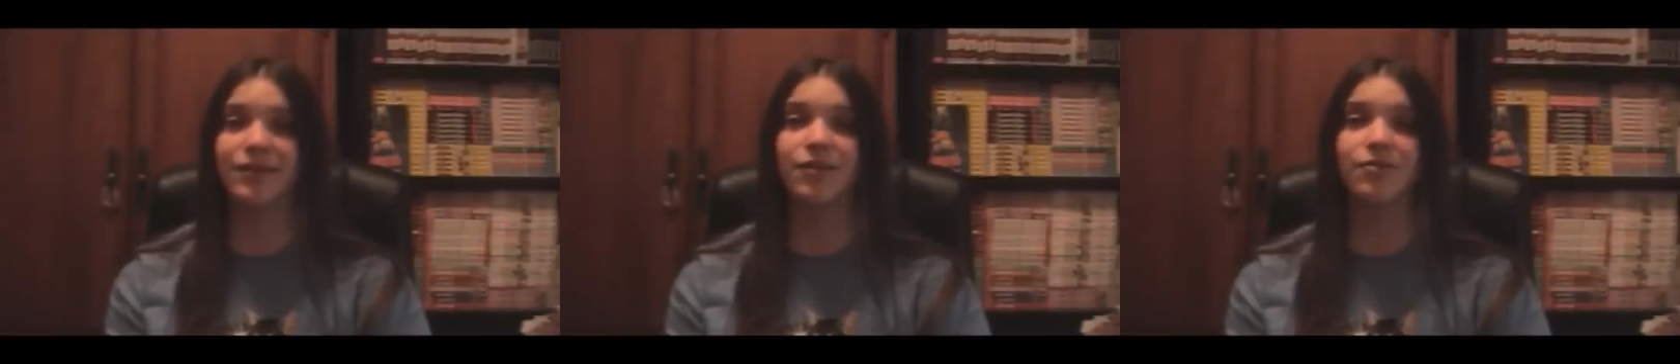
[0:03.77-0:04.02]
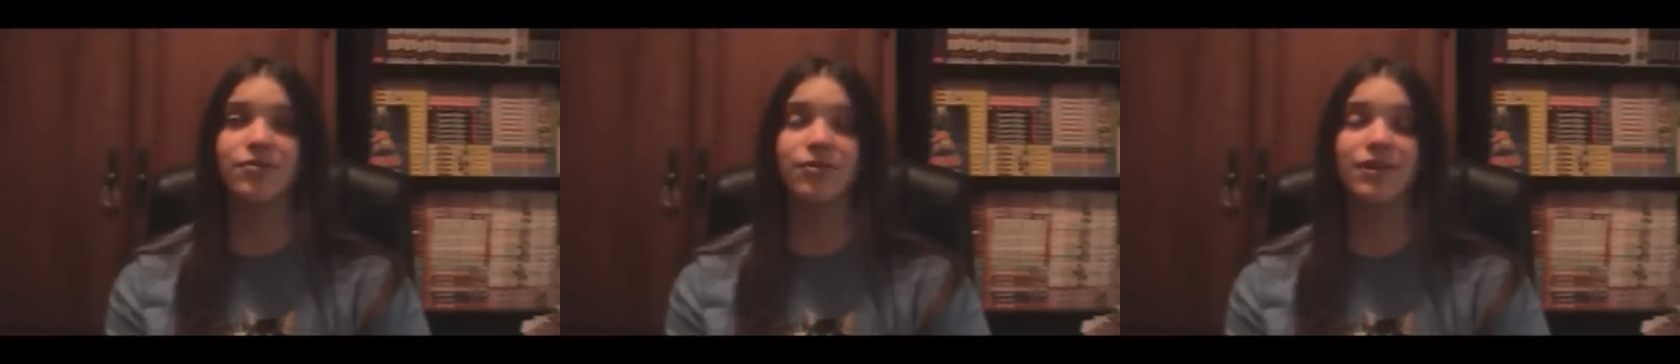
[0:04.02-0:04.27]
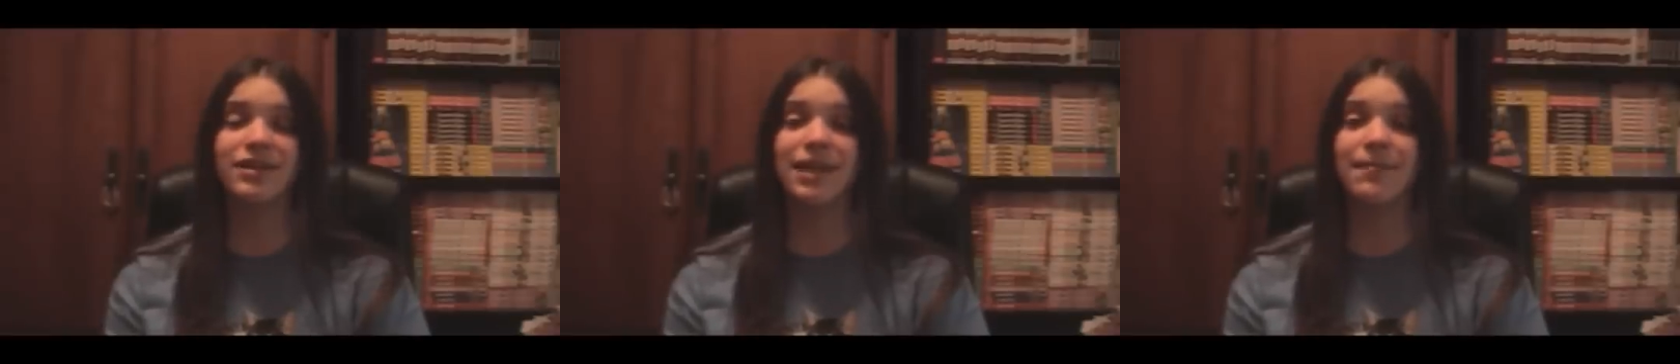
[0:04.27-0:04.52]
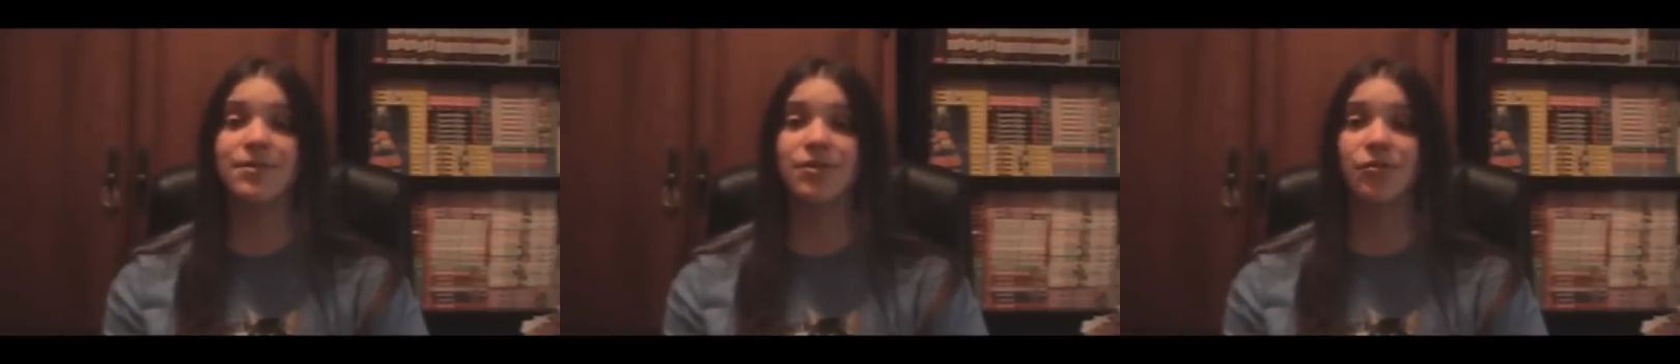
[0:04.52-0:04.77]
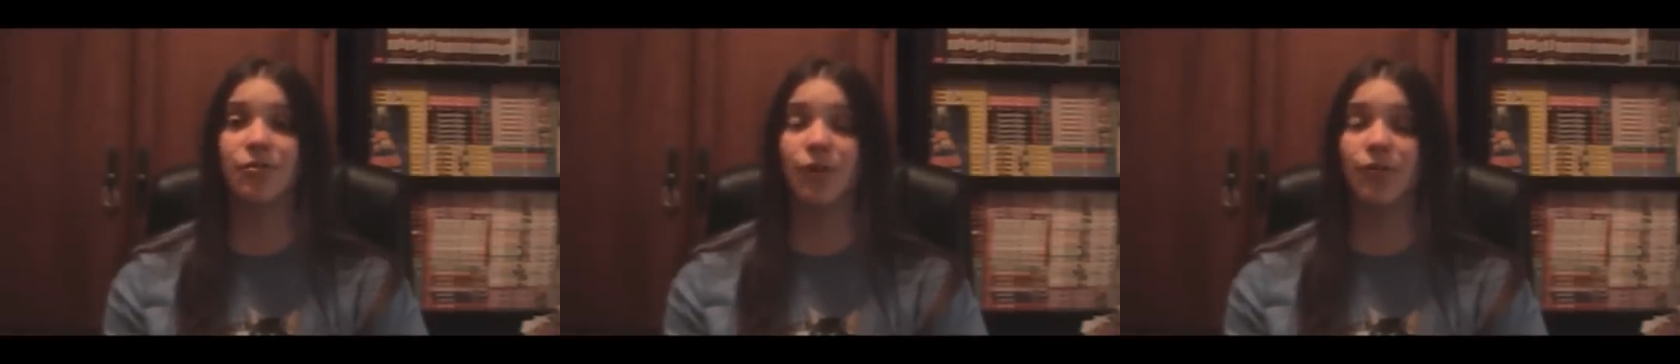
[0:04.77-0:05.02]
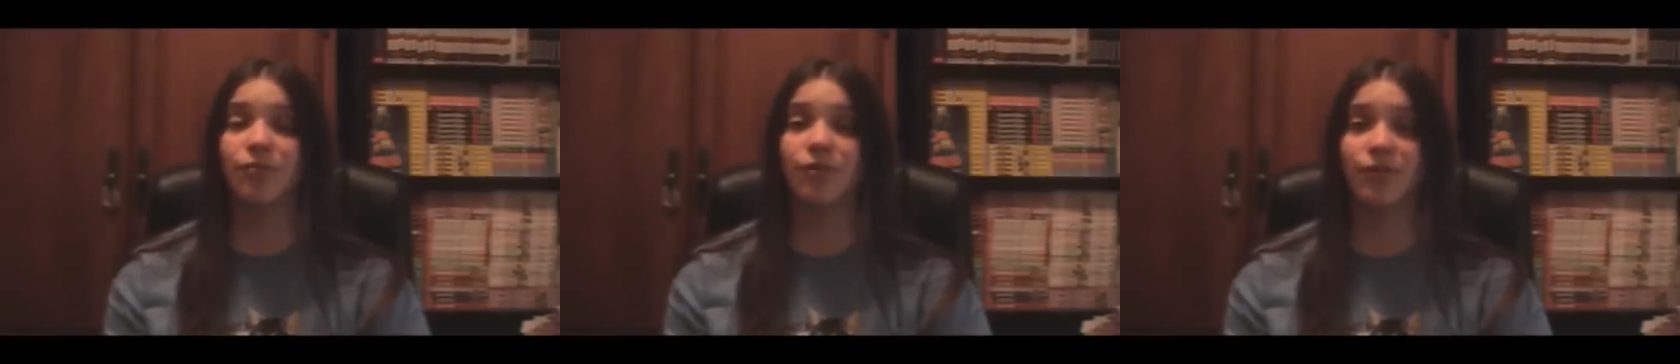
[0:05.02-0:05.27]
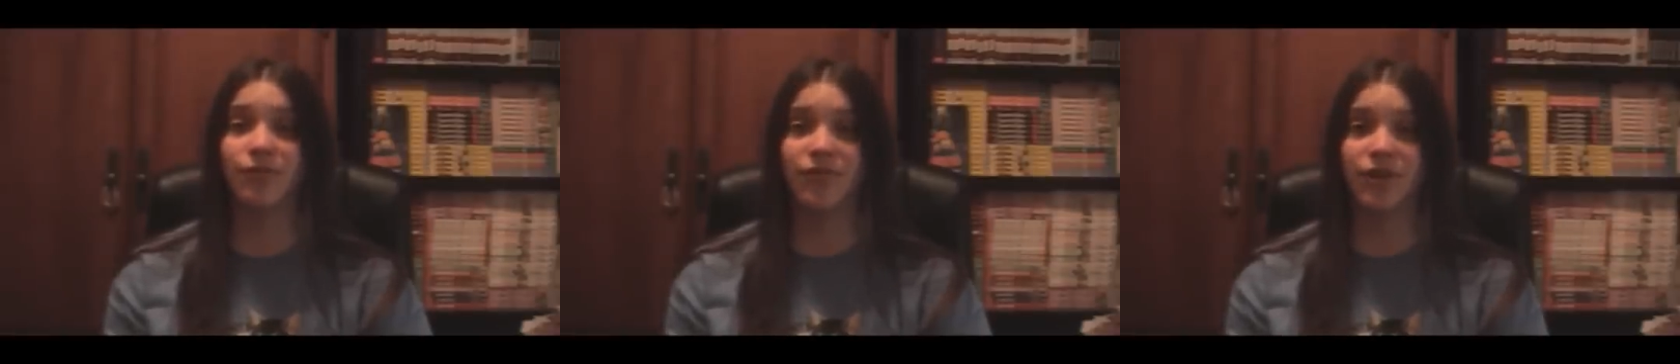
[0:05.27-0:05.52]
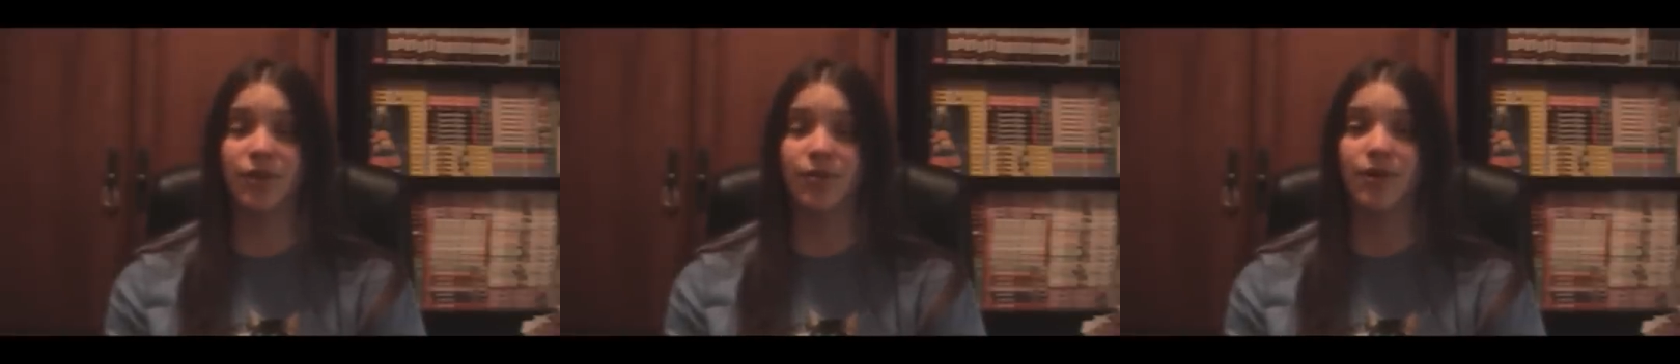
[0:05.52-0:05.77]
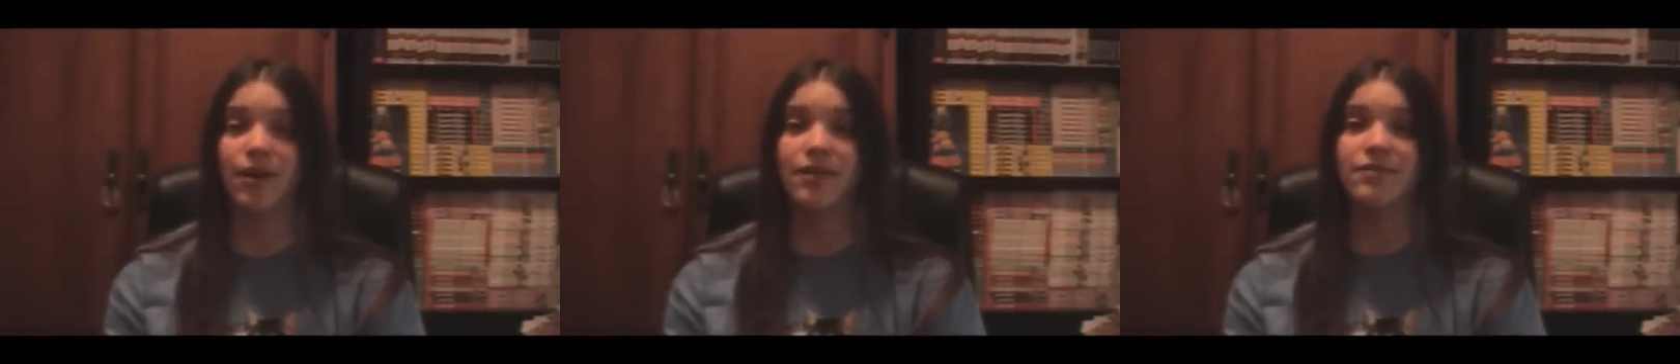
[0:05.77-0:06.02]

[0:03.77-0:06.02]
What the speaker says: Ghost Stories Episode 1 Review.